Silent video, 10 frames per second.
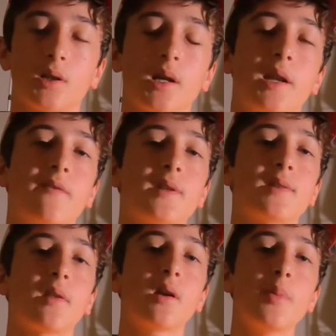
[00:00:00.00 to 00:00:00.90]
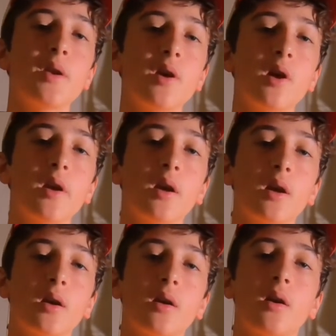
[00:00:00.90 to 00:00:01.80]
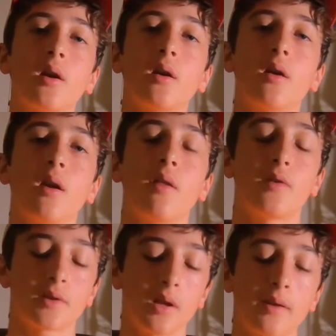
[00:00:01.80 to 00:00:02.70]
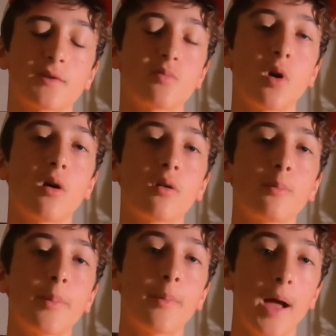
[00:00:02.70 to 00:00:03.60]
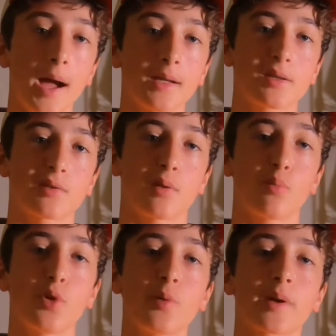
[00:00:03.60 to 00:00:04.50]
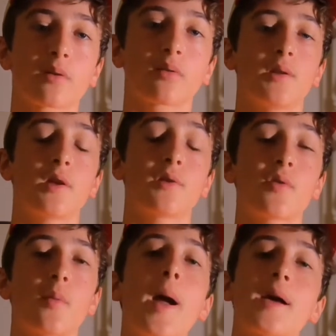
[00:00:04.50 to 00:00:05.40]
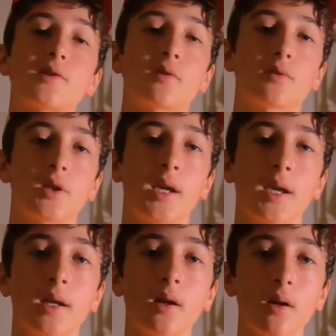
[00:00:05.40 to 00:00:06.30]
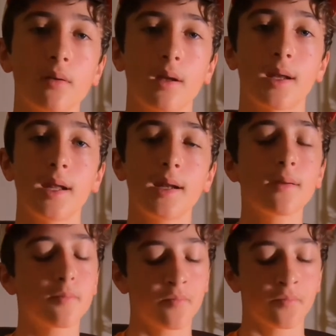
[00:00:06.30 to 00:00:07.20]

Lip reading: And if it's a little bit dirtier and there's a lot of small bass and bluegill that you think the bass are keying in on and eating,